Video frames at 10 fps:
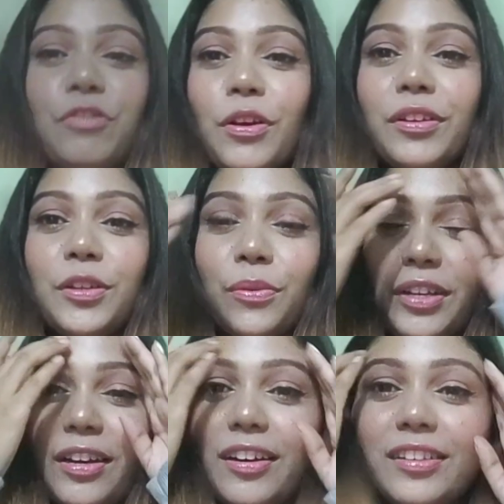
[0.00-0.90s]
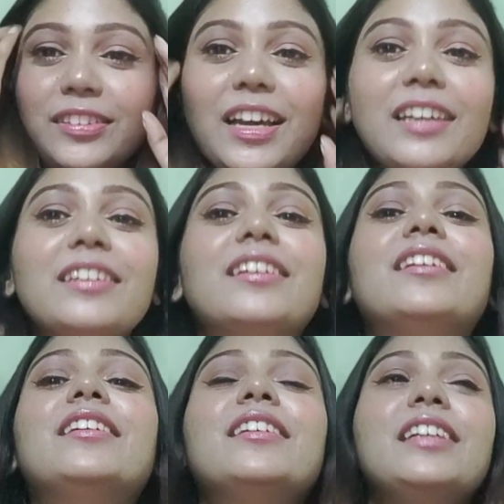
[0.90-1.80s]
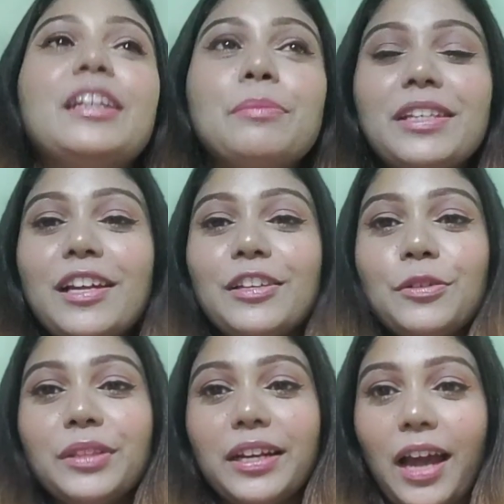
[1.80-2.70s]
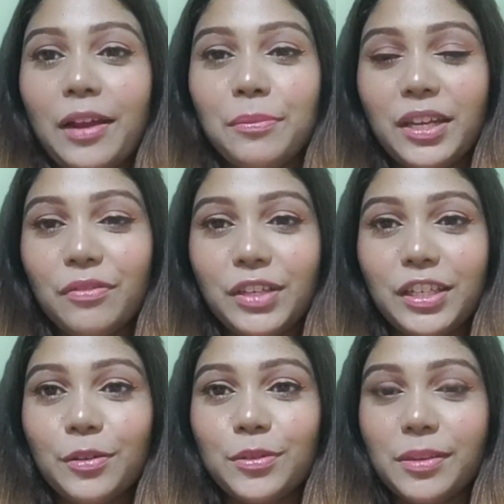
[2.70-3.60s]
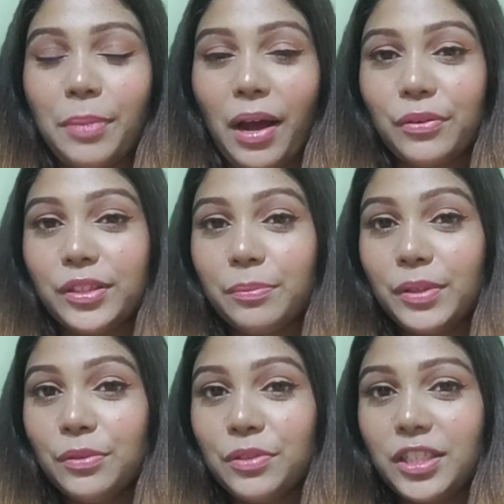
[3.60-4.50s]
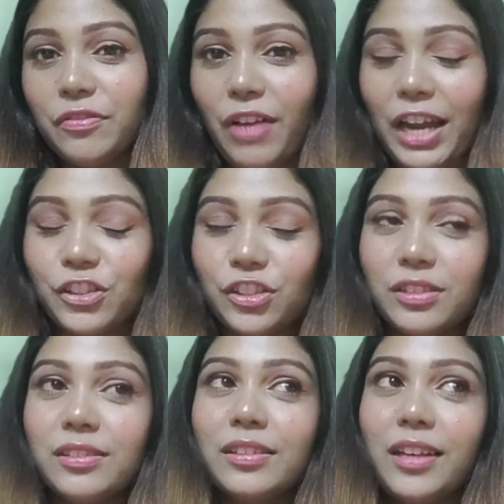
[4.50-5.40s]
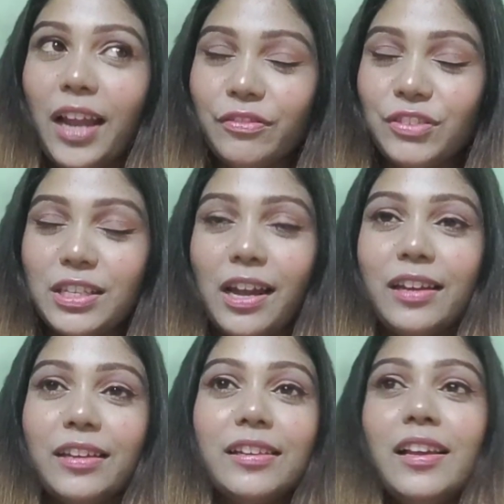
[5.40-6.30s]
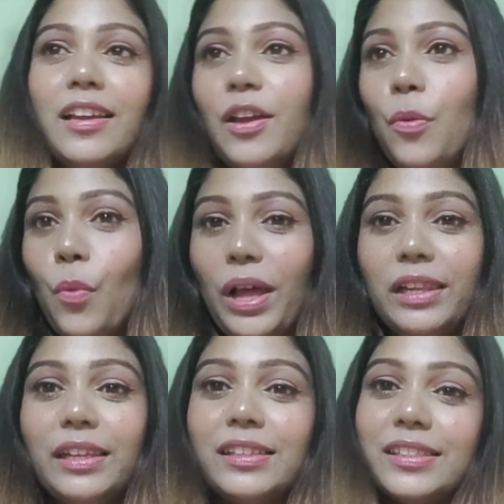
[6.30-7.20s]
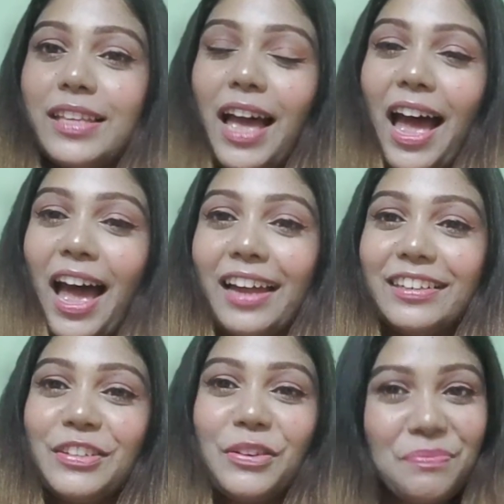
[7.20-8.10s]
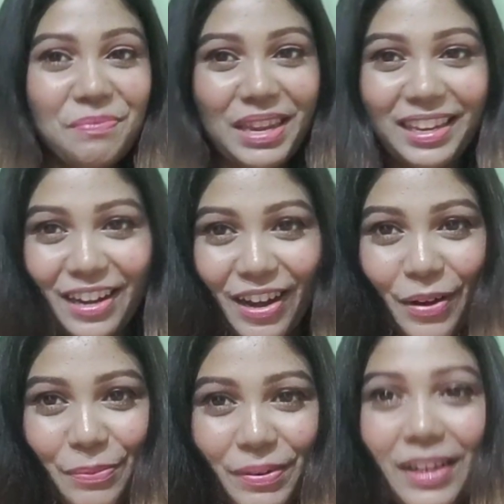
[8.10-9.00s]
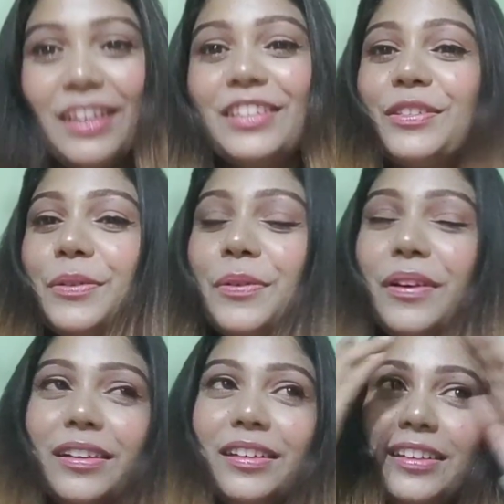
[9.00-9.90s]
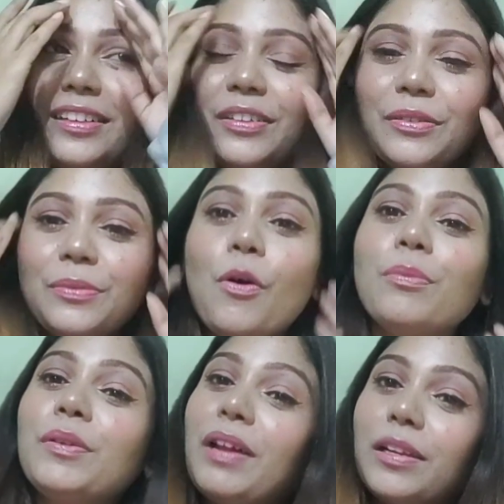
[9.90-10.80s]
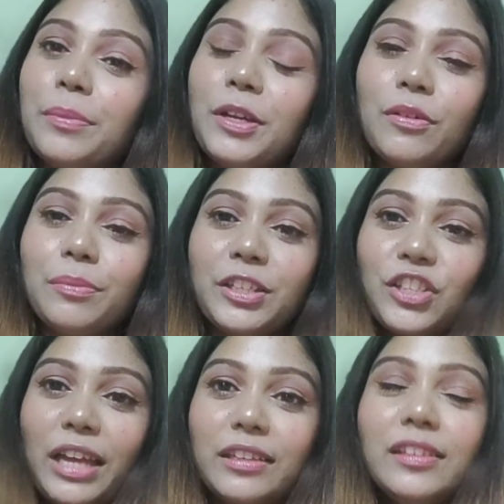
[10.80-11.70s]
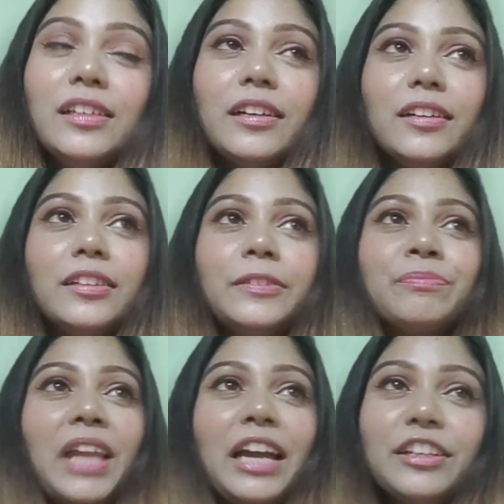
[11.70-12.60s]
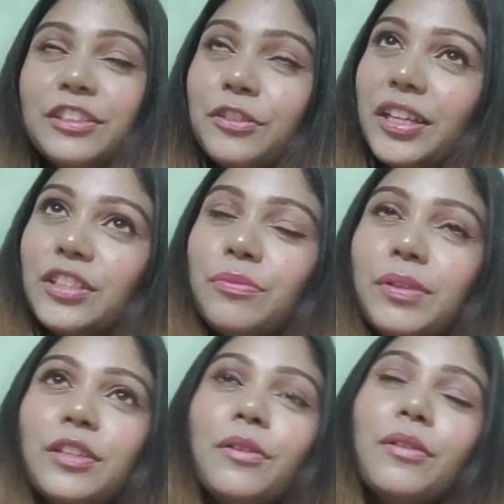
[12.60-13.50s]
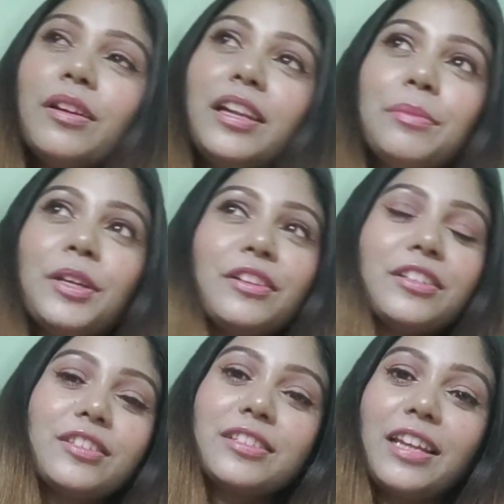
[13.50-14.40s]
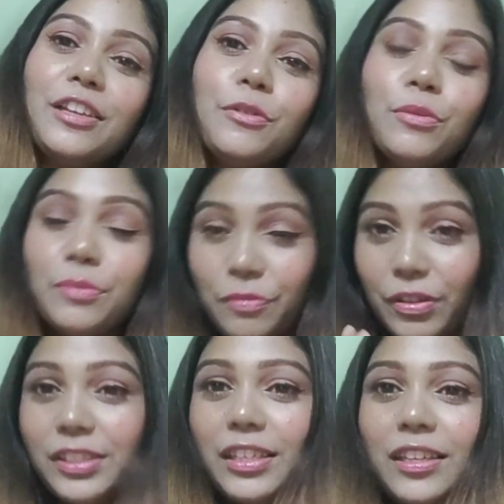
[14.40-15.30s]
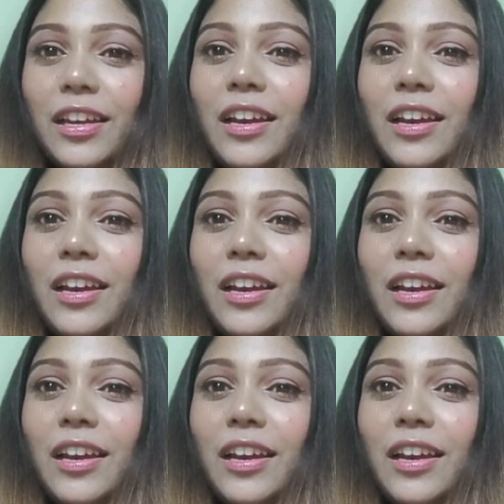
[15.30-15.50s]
you're new here, then let me tell you that I make videos about beauty, fashion, lifestyle, wellness and makeup. So warmly welcoming on my channel. And in today's video, let me gonna tell you firstly